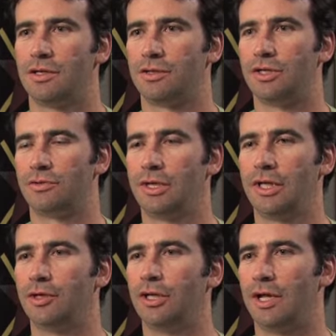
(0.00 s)
So it's
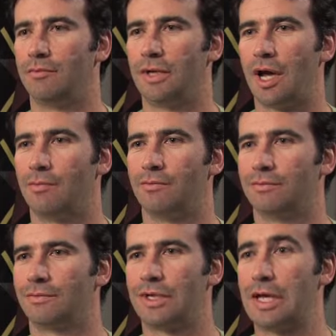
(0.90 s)
really good, and
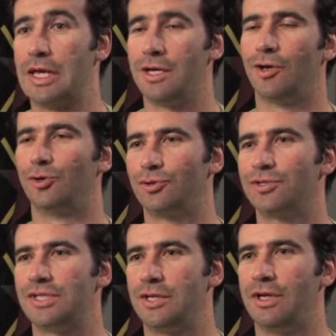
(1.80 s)
I'm eager to
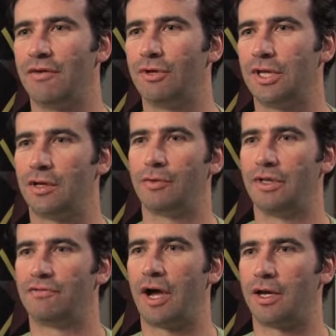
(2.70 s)
see everything
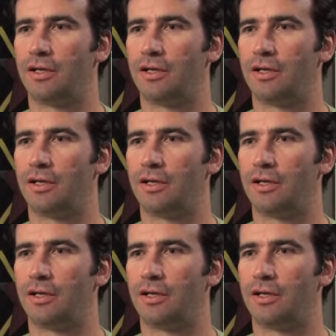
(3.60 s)
we'll find